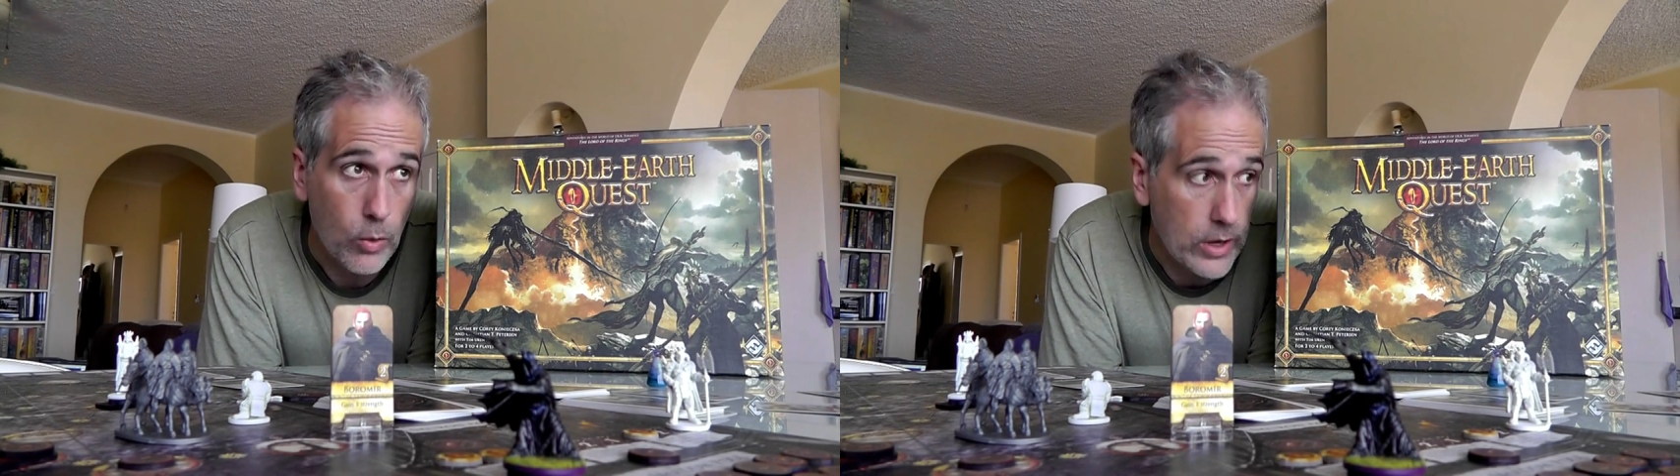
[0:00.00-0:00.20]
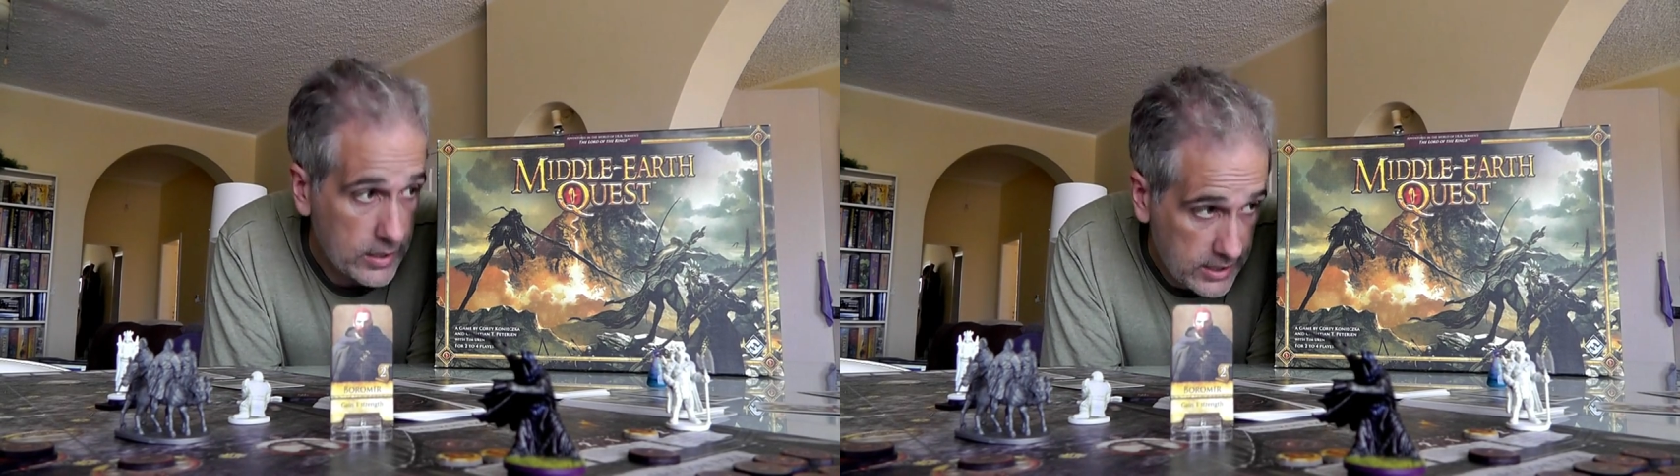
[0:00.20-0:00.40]

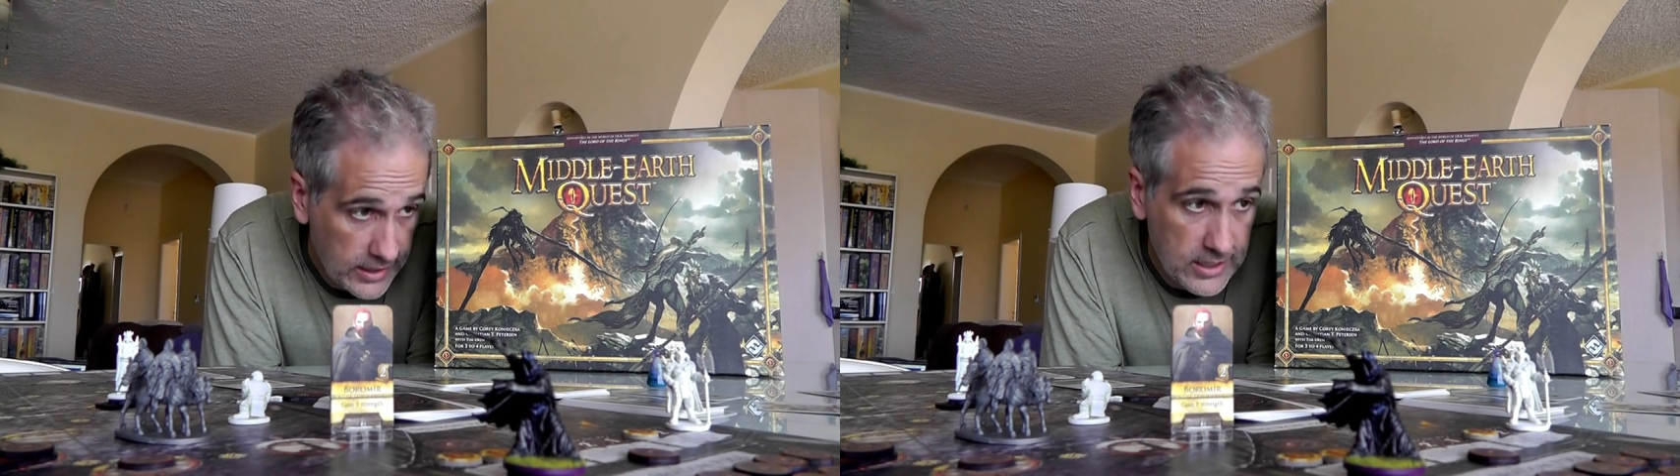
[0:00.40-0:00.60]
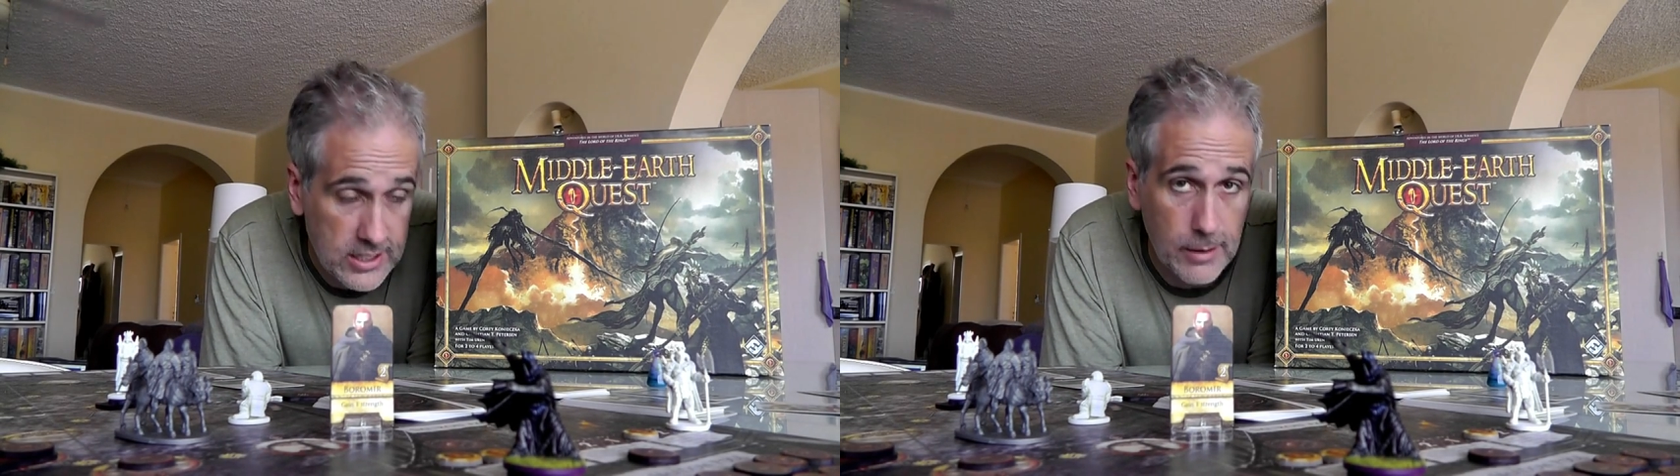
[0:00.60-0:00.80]
We
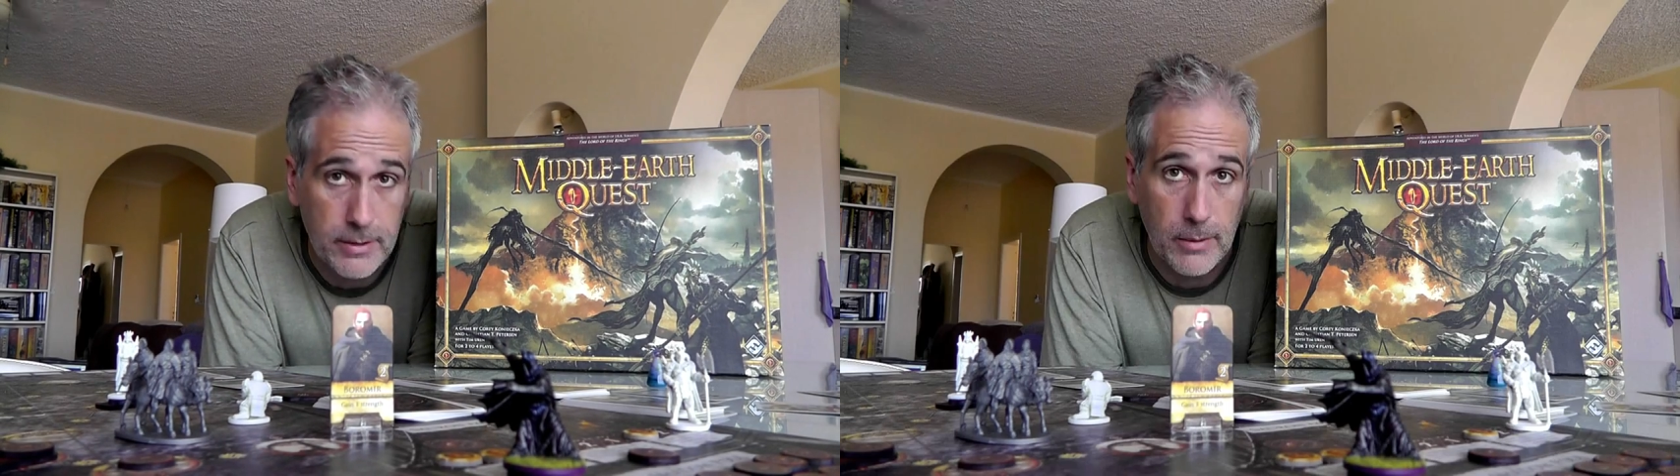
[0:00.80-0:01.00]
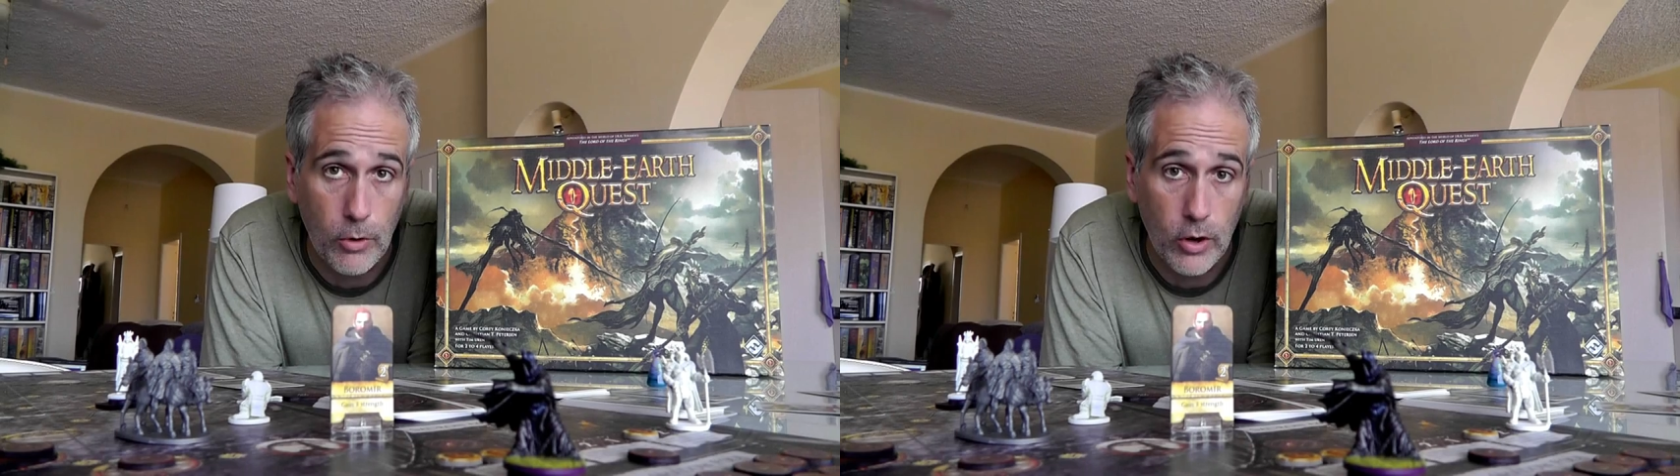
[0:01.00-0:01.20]
set this
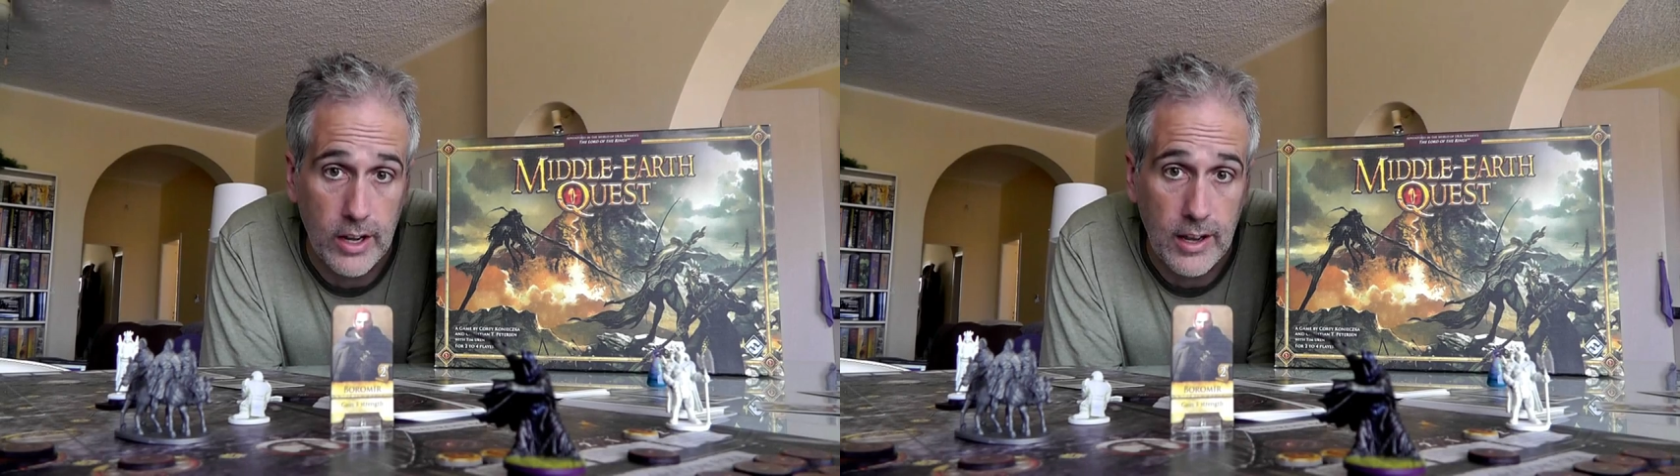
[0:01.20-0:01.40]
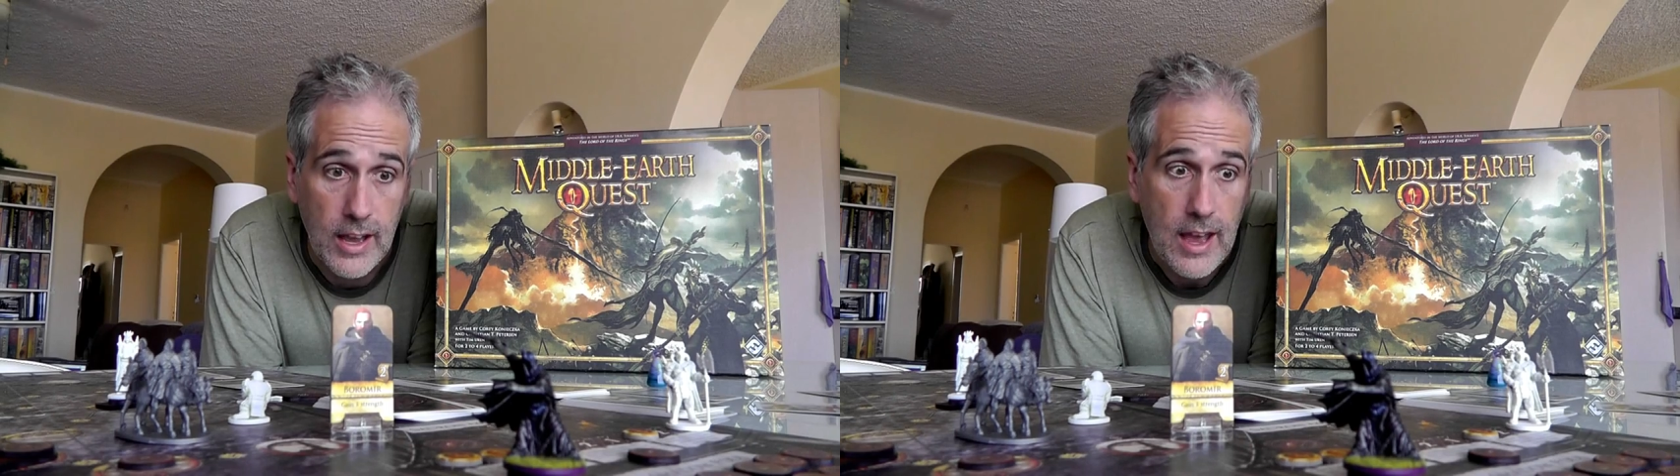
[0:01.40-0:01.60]
up in the
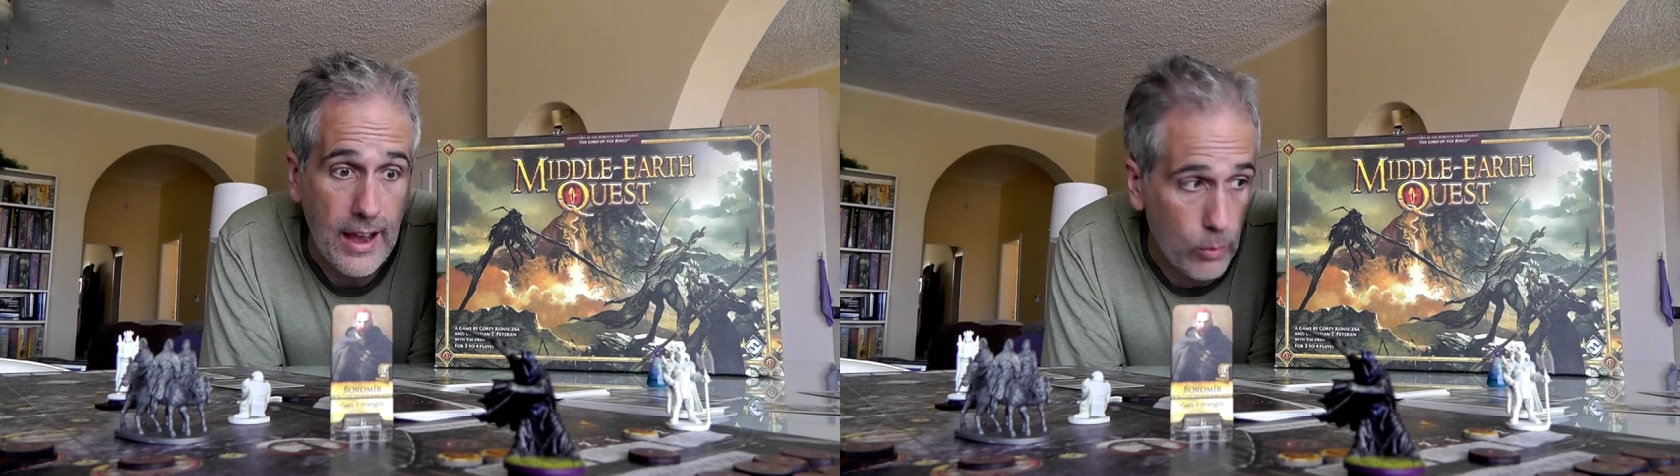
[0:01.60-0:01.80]
morning,